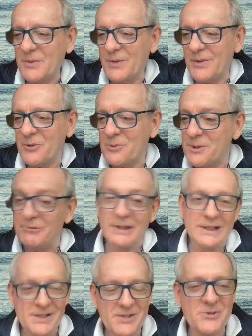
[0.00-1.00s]
that would be
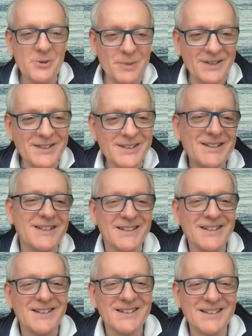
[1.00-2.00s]
really stupid.
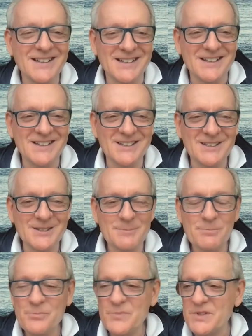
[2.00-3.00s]

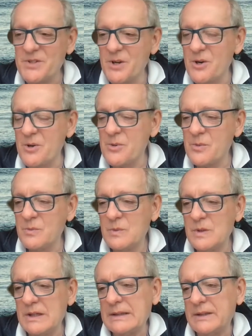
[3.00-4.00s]
So,
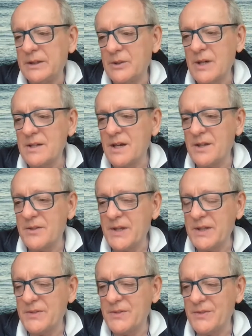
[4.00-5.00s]
I
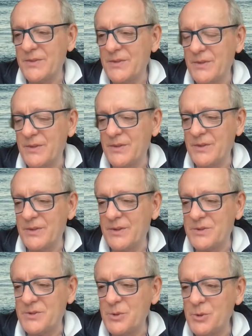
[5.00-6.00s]
think the
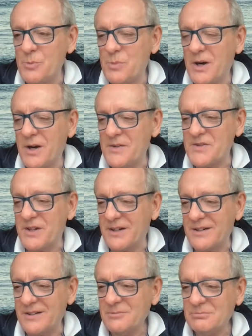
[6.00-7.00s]
two paths
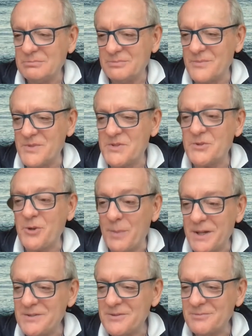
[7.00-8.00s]
are stop
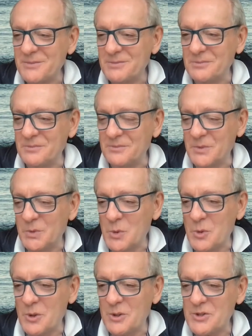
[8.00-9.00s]
it
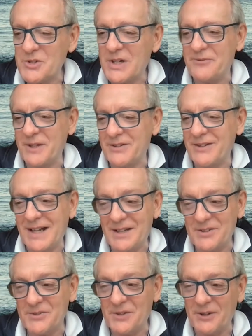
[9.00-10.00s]
or try to figure out how
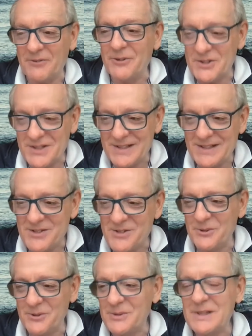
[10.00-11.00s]
to divert it
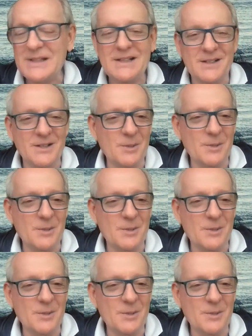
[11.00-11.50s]
into a